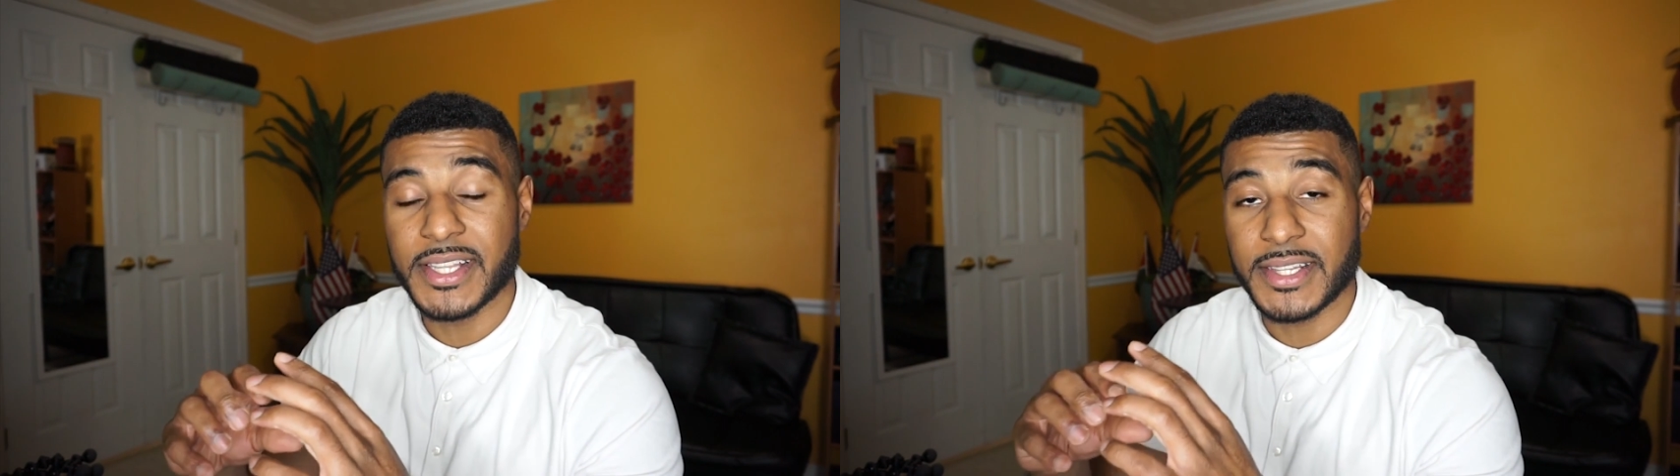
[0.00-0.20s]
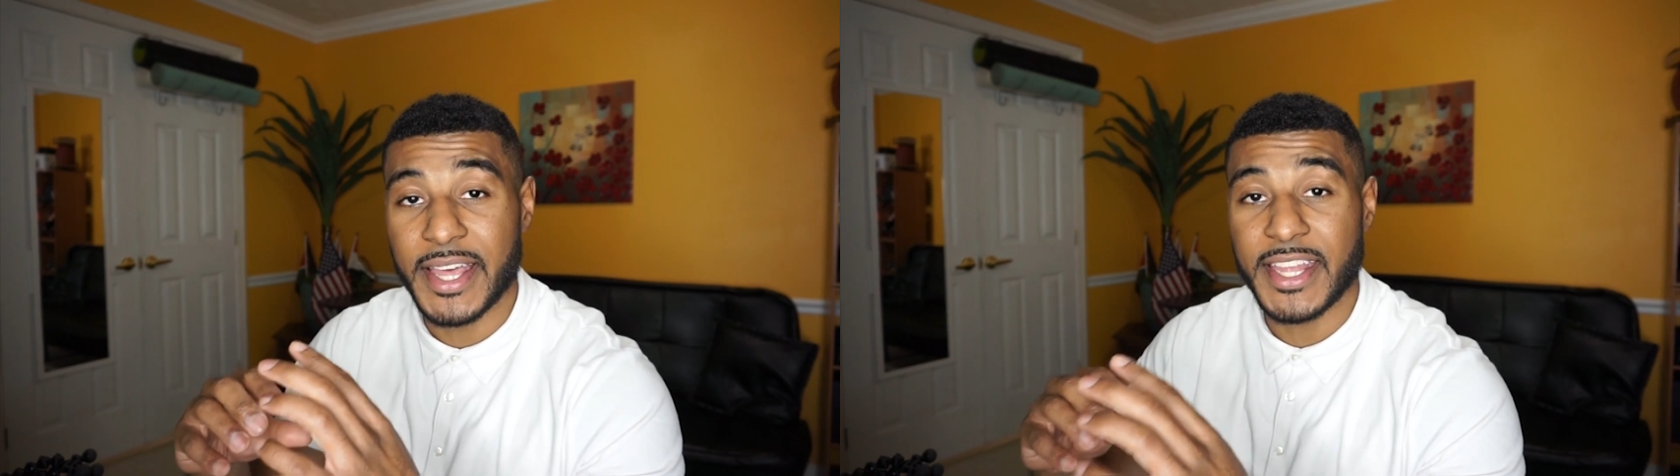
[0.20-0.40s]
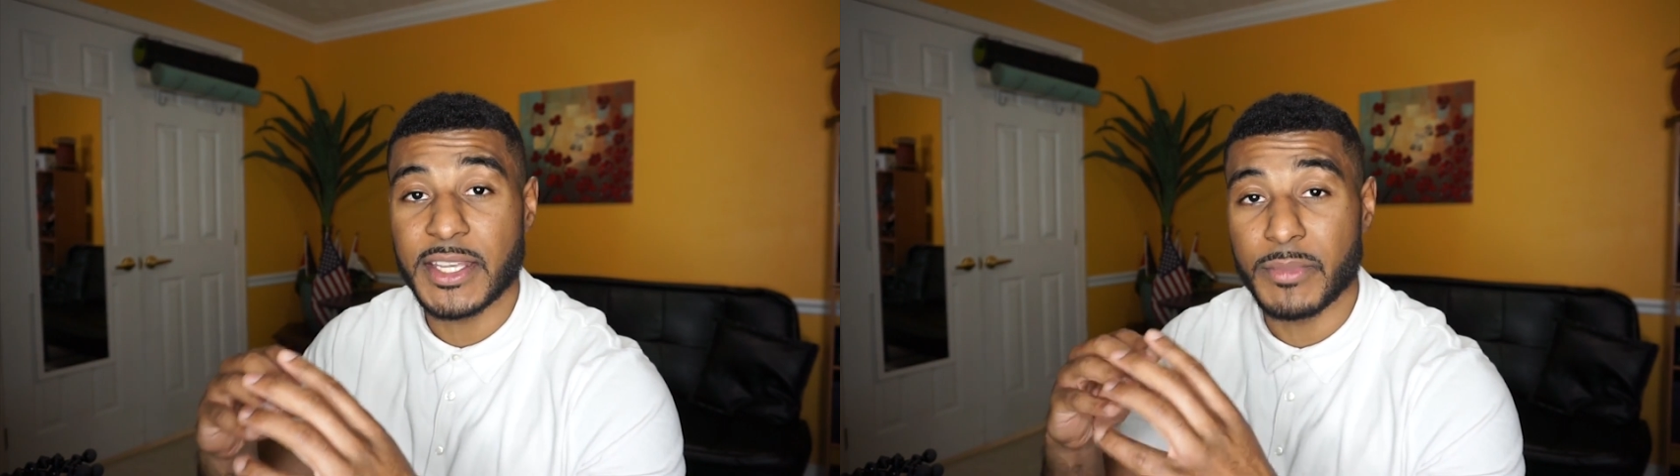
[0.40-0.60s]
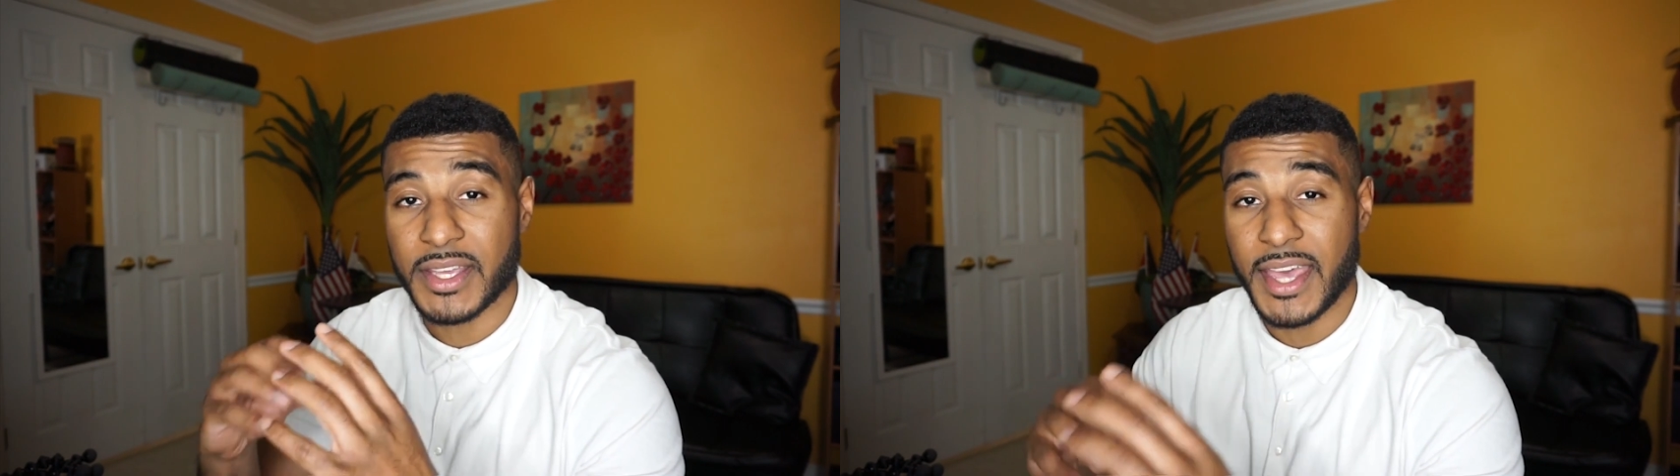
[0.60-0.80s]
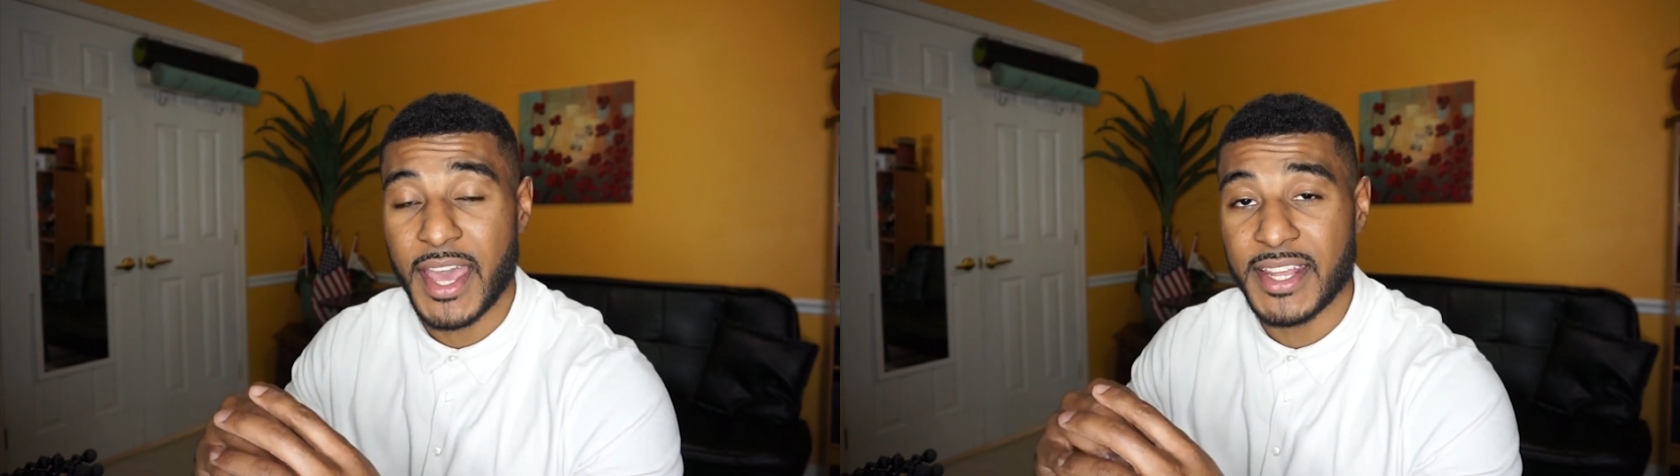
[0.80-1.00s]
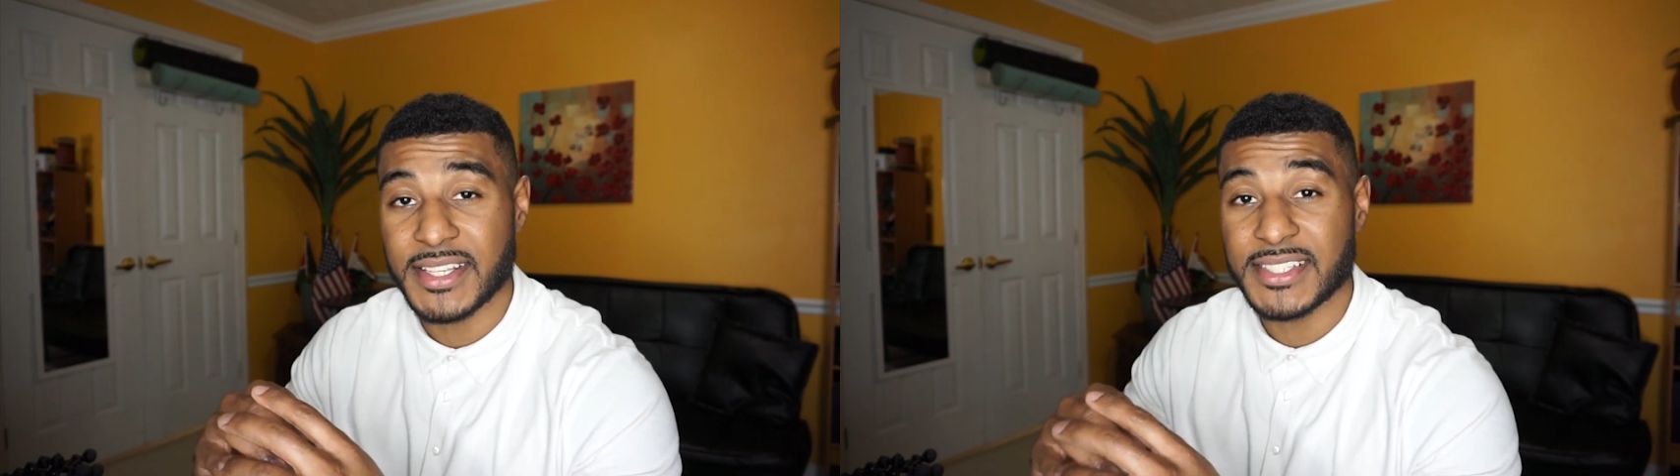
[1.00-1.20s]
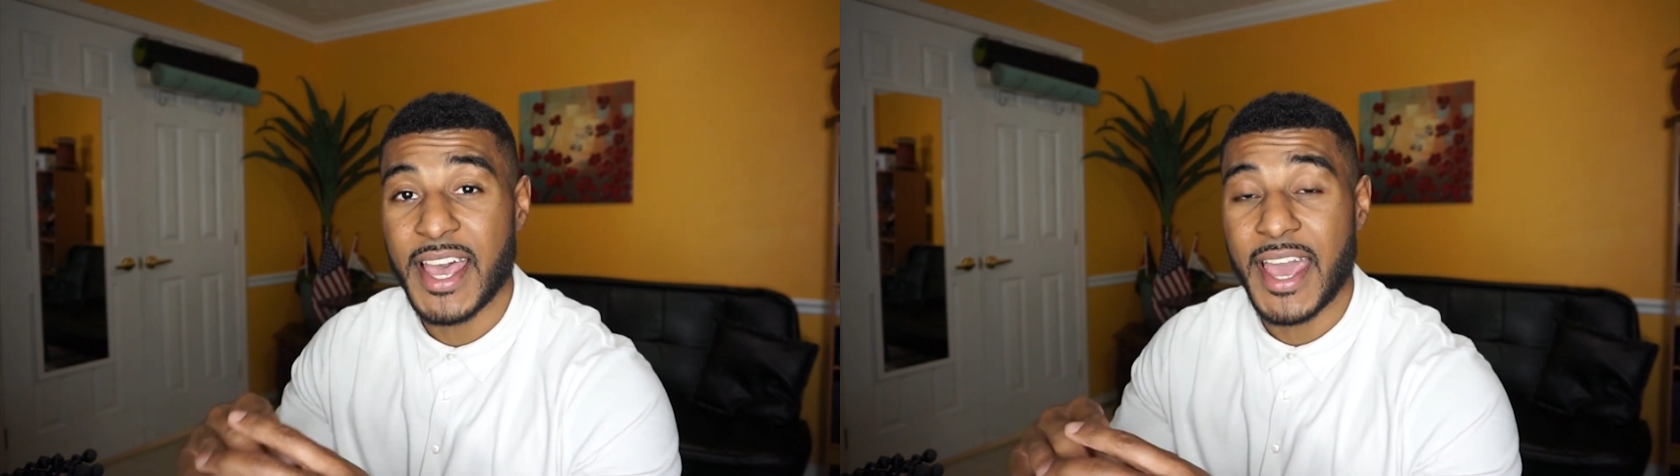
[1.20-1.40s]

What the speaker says: the landing mechanics,